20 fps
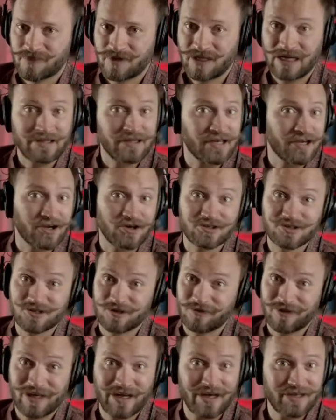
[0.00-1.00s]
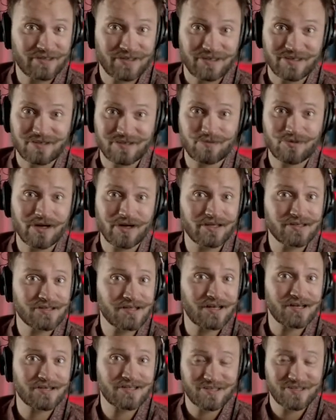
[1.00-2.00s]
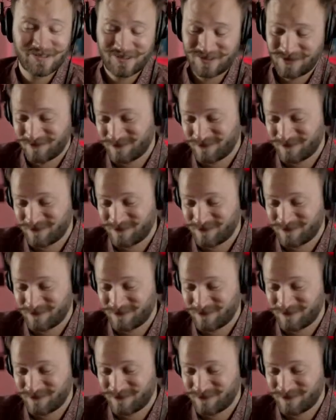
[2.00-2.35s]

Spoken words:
and the cost of that is priceless.